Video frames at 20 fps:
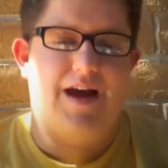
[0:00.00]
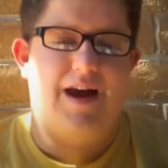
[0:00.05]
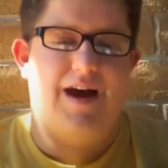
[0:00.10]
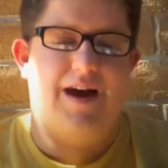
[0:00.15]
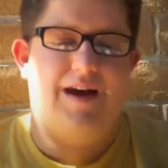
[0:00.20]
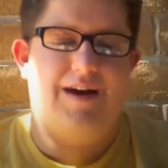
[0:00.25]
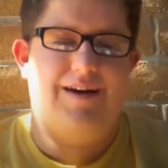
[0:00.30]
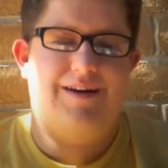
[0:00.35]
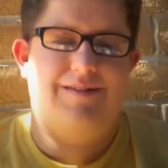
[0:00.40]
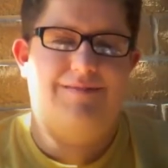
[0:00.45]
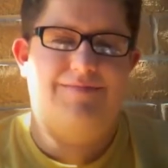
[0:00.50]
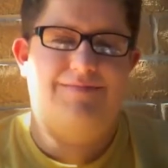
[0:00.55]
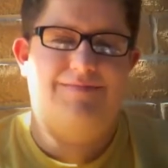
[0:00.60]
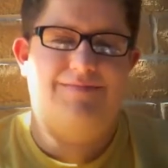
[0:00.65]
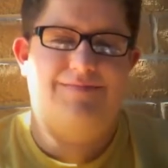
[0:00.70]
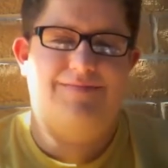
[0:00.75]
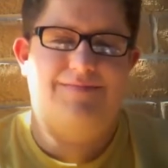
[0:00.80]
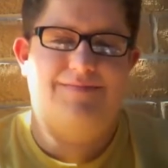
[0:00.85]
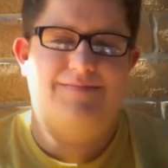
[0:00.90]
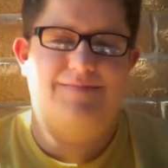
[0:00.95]
Um,
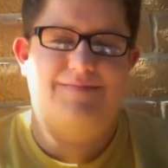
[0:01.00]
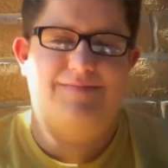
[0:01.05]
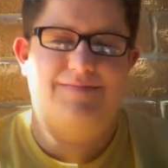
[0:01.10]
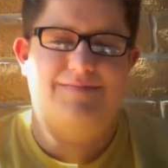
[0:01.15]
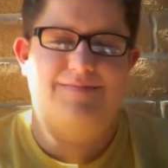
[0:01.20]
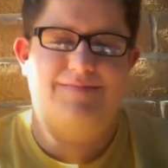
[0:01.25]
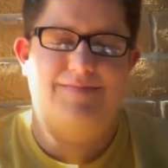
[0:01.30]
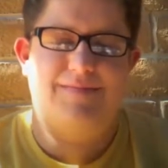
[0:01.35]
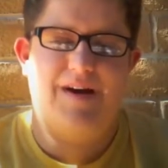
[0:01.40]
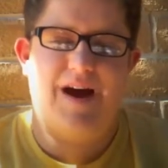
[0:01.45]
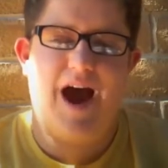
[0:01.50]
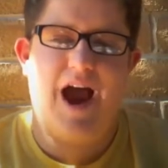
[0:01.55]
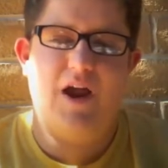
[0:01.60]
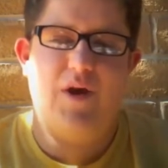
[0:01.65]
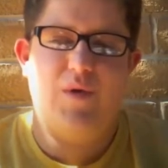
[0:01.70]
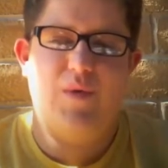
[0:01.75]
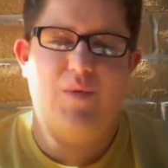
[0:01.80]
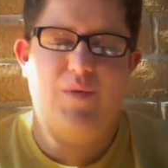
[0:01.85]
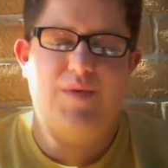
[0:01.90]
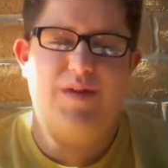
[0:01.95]
I
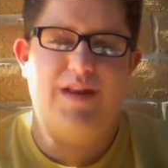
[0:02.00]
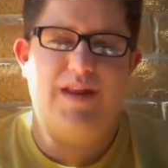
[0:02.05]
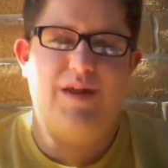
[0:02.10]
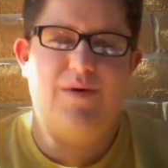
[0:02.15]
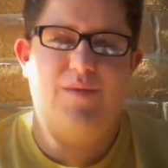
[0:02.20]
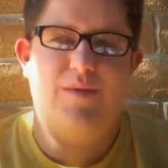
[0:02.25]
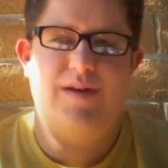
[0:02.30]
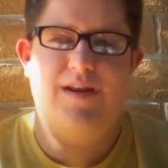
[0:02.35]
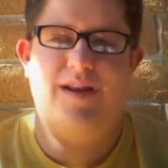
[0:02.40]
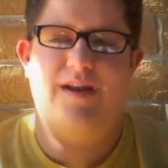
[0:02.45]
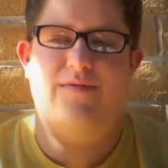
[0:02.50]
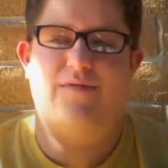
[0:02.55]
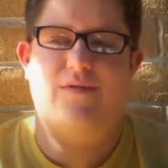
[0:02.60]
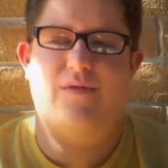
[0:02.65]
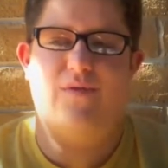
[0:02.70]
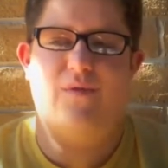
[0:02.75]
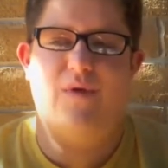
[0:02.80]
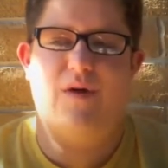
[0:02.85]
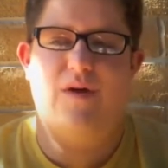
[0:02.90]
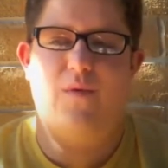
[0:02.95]
know that he would
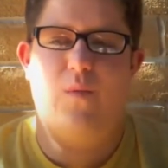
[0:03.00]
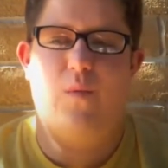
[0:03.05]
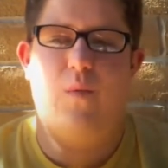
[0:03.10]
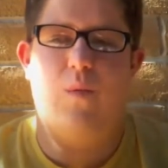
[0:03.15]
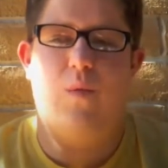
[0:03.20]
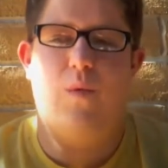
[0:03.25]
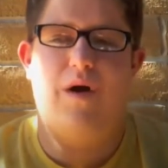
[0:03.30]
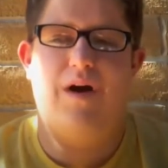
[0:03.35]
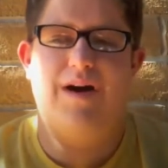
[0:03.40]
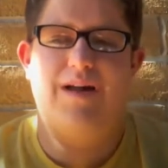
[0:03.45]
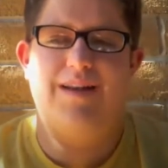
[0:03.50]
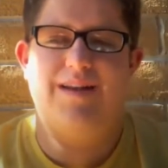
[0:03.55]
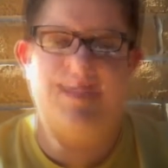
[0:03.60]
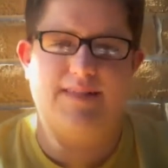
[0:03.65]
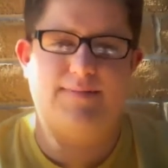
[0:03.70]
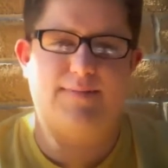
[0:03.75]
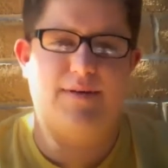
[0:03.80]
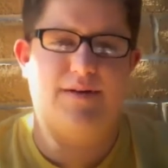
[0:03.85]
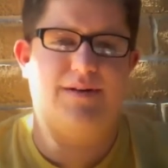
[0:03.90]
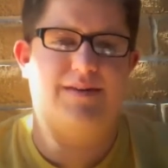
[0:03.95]
never want
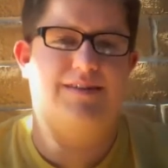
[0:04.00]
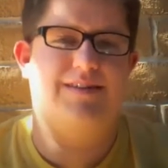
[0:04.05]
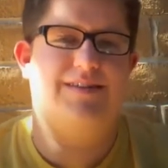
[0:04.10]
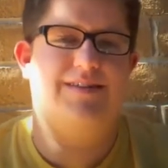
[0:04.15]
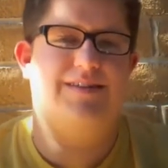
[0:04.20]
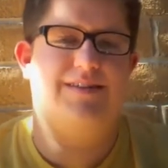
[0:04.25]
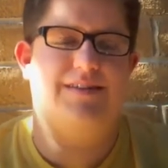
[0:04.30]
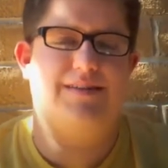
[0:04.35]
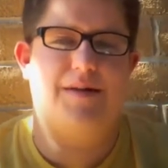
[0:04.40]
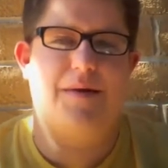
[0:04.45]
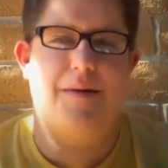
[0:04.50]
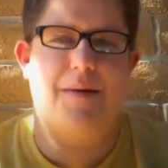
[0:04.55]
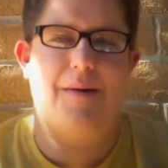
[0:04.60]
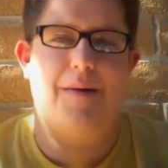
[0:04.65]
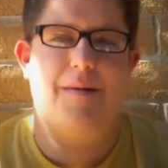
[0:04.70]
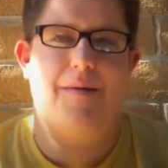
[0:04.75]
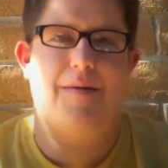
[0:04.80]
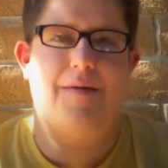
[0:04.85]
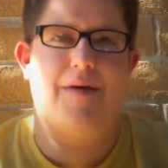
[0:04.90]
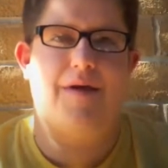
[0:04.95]
burden,
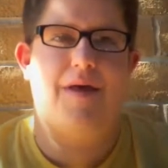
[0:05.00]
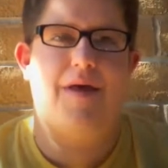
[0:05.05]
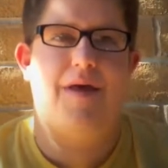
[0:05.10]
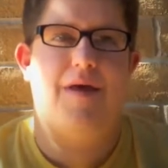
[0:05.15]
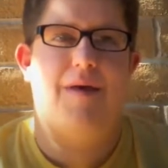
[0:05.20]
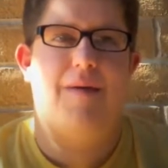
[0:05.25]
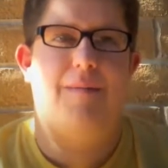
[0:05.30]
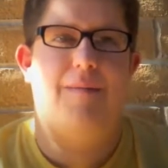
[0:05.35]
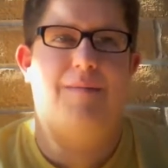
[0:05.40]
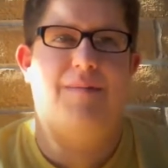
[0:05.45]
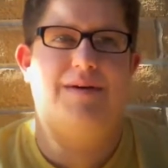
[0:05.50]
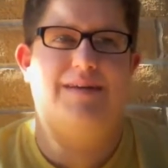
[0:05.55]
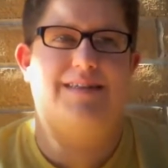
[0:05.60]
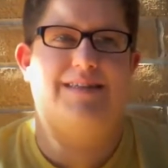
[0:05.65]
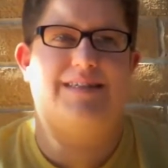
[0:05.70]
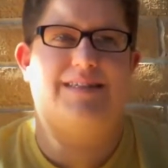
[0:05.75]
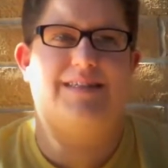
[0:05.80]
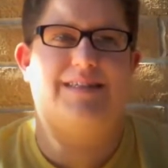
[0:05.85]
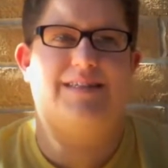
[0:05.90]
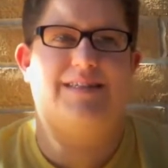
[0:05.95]
but
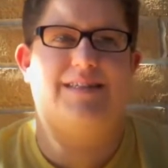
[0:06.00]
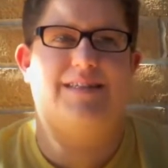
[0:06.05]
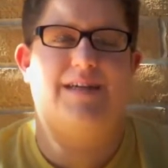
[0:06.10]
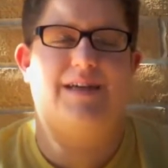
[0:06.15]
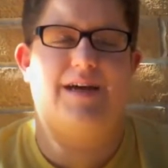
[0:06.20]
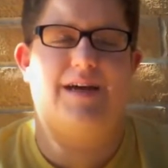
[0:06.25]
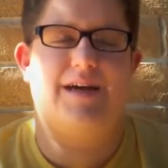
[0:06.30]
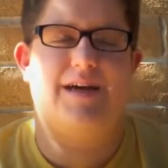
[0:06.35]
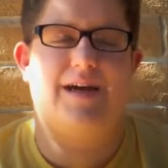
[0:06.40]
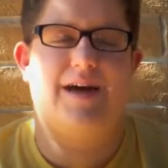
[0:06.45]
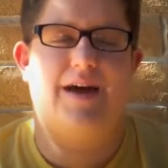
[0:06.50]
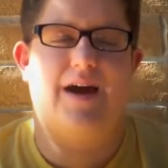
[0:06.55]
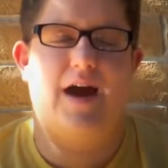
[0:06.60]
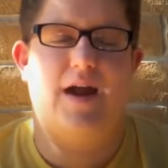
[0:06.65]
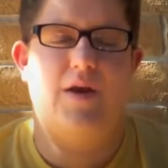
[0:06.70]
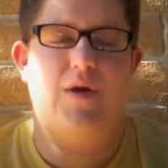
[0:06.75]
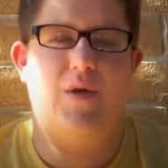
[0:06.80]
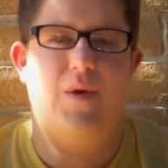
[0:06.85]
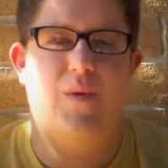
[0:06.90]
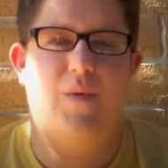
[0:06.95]

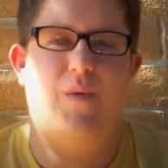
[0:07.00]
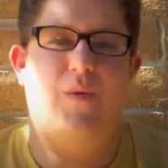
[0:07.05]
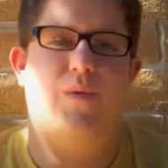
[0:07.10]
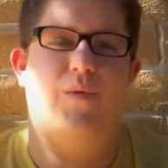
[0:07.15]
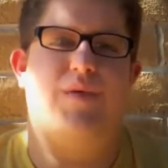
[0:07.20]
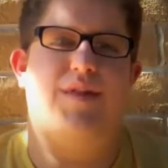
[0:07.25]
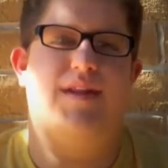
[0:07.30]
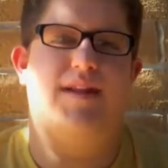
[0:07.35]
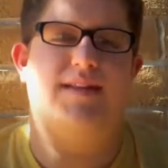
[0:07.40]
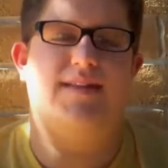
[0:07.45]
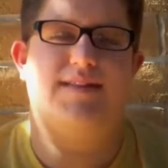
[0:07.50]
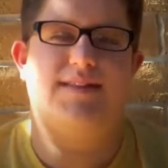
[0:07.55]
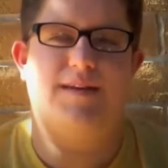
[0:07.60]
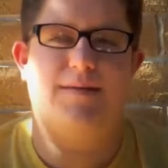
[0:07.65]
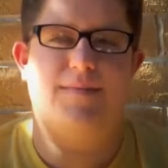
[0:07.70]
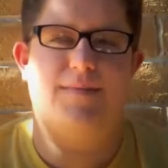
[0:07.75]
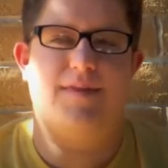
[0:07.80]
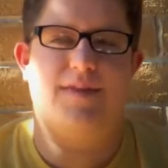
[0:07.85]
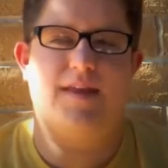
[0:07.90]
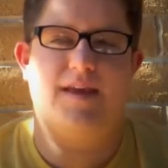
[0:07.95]
I know that it's
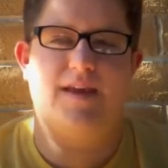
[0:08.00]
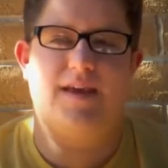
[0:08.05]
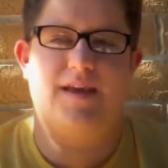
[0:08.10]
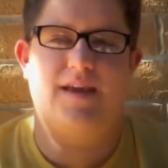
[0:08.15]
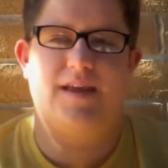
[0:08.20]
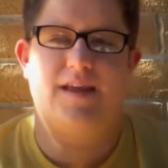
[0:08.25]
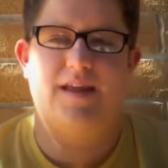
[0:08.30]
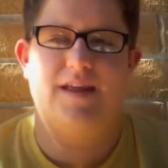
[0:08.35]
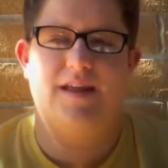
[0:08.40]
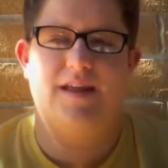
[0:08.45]
something